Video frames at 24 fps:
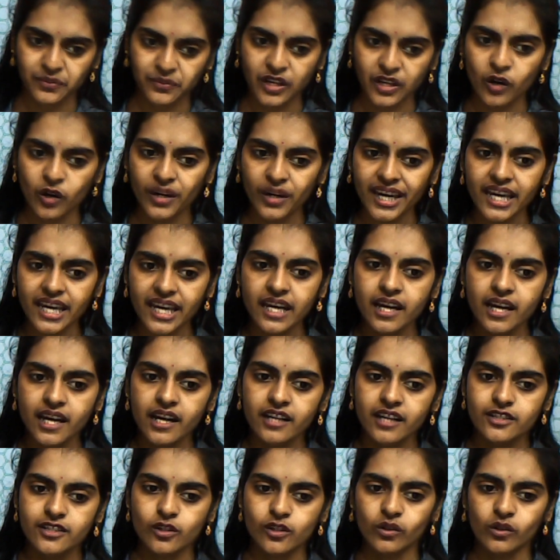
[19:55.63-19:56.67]
Okay,
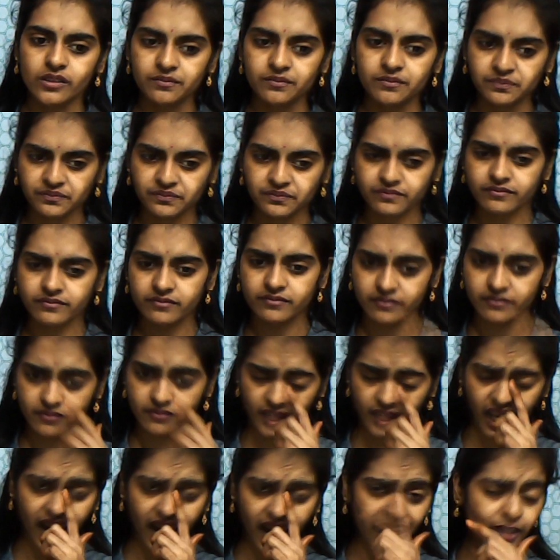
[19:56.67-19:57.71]
so
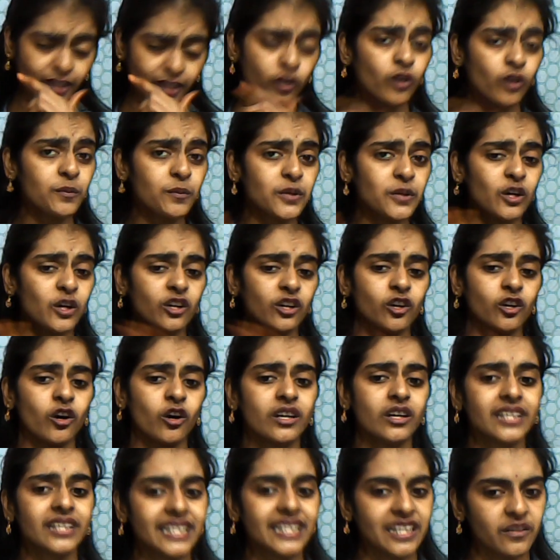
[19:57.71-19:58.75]
I hope you are all
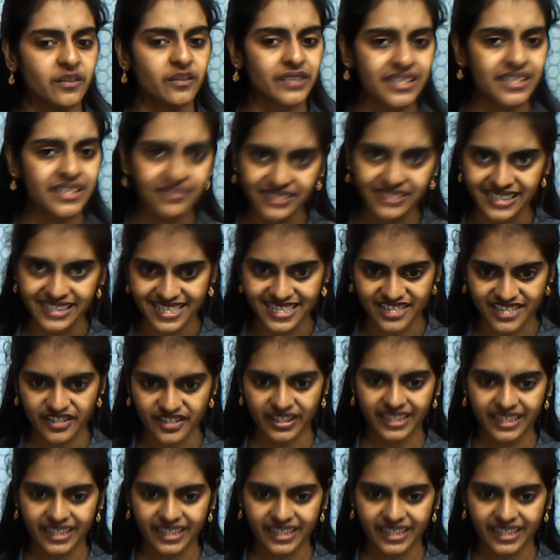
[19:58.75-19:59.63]
clear with the first trick.